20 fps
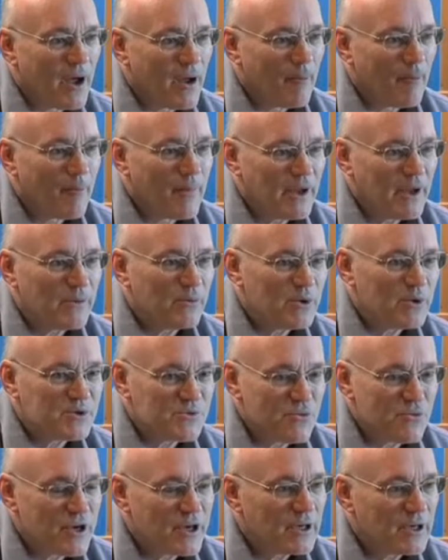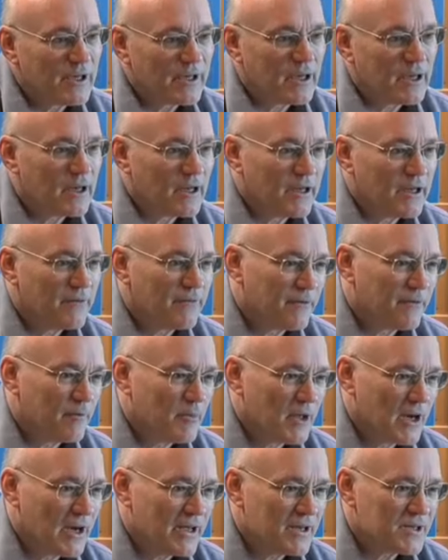It was really clear
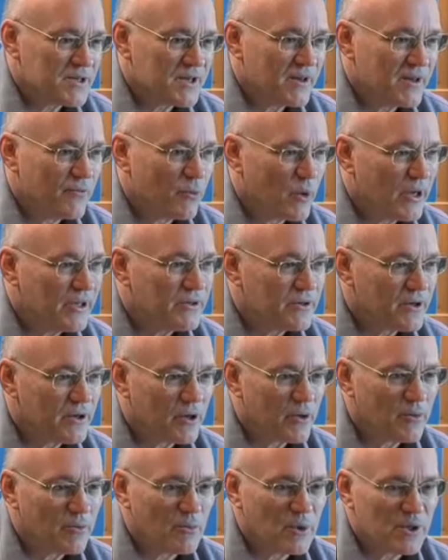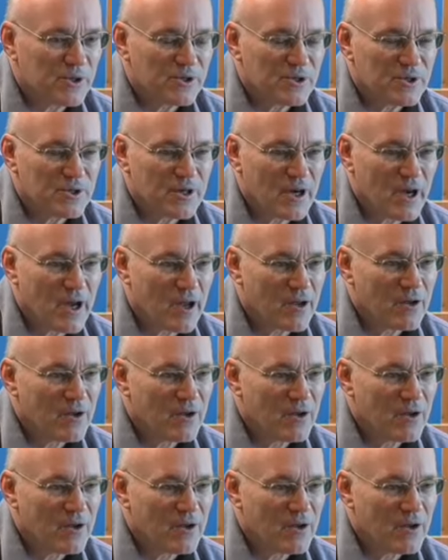from the legacy of Wittenham, which